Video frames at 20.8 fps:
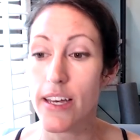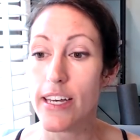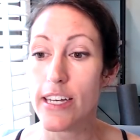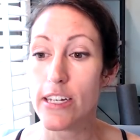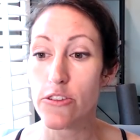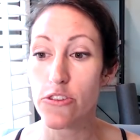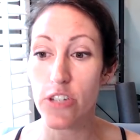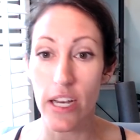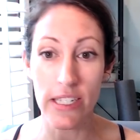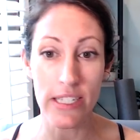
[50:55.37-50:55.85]

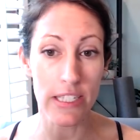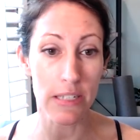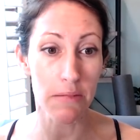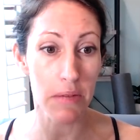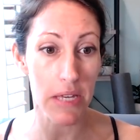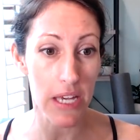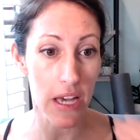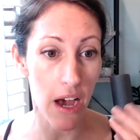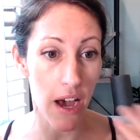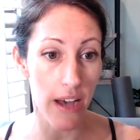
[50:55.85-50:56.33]
just to
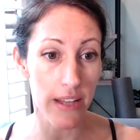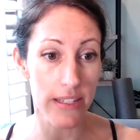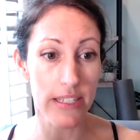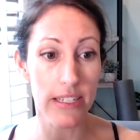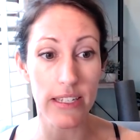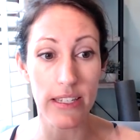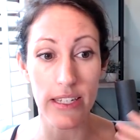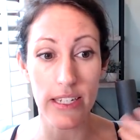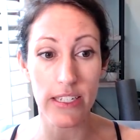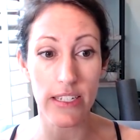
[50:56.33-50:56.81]
be
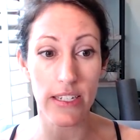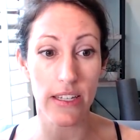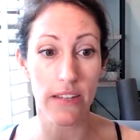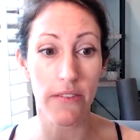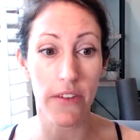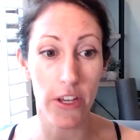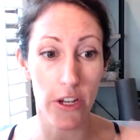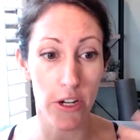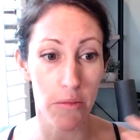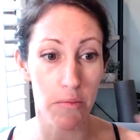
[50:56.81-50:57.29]
constantly
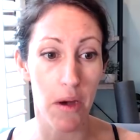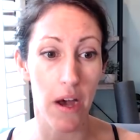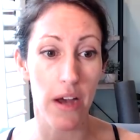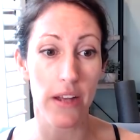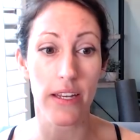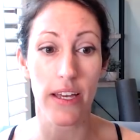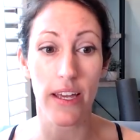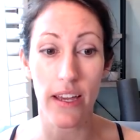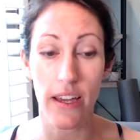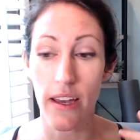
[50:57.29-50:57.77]
delivering your
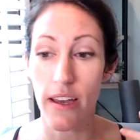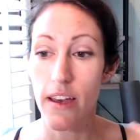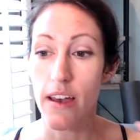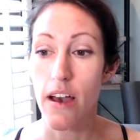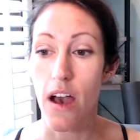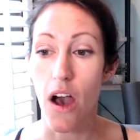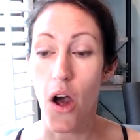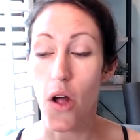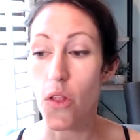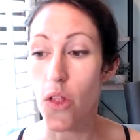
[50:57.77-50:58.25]
body
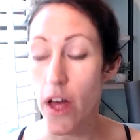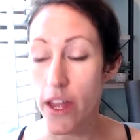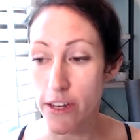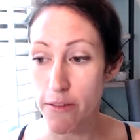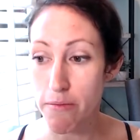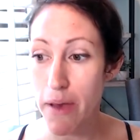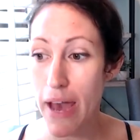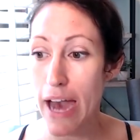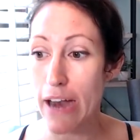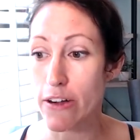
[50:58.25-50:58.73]
a lot
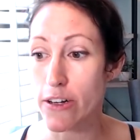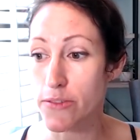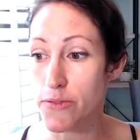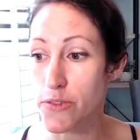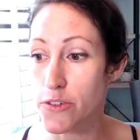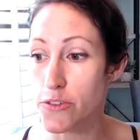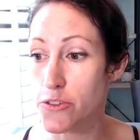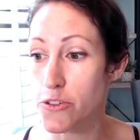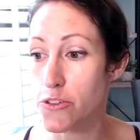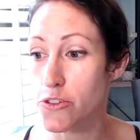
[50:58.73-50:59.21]
of
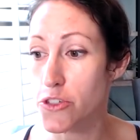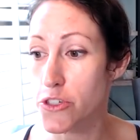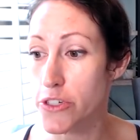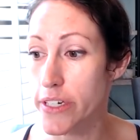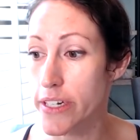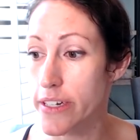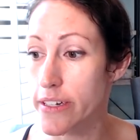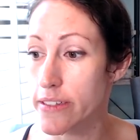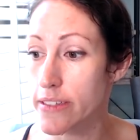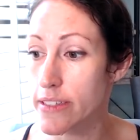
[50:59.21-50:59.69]
powerful
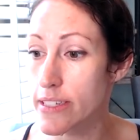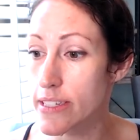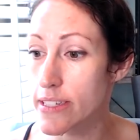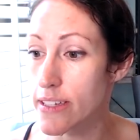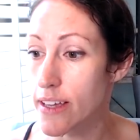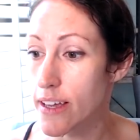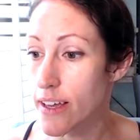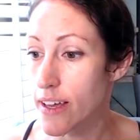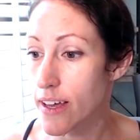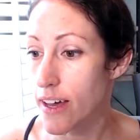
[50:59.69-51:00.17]

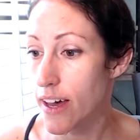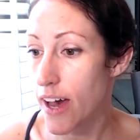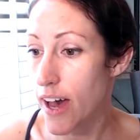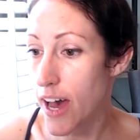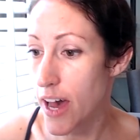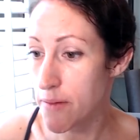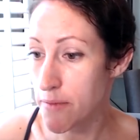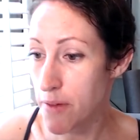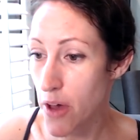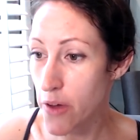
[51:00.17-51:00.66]
nutrients.
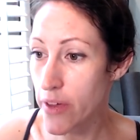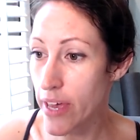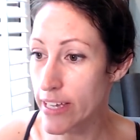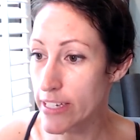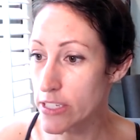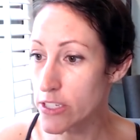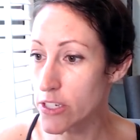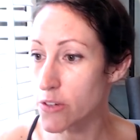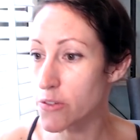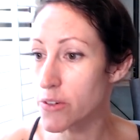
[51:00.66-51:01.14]
Um,
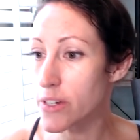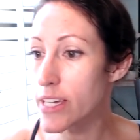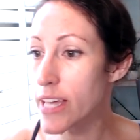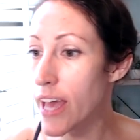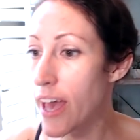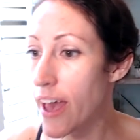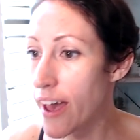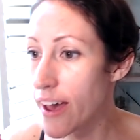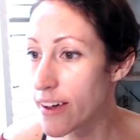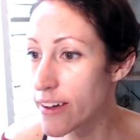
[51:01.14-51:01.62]
okay, so
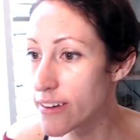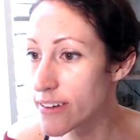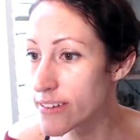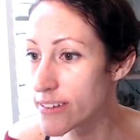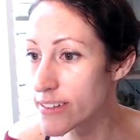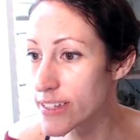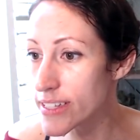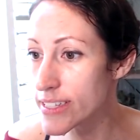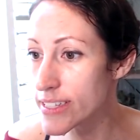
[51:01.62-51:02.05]
Raquel, let's